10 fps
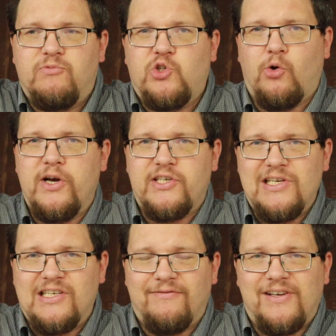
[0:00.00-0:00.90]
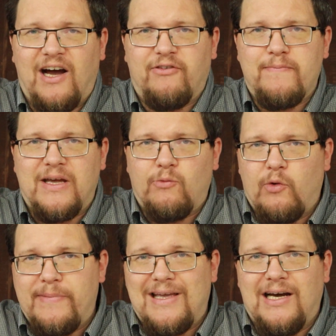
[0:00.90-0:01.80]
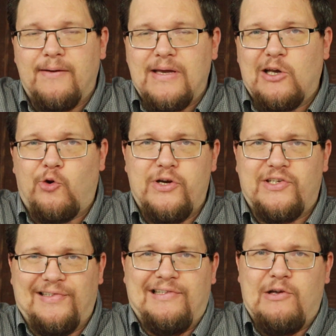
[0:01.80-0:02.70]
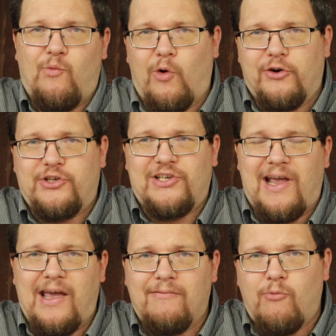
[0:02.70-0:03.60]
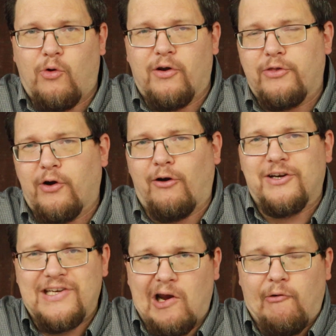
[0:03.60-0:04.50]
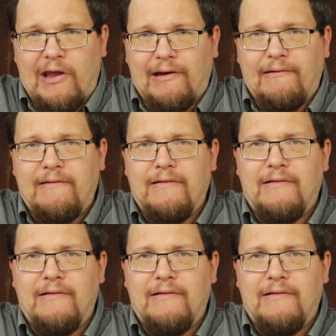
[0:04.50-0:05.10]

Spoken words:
choices of government will become increasingly worse and more authoritarian.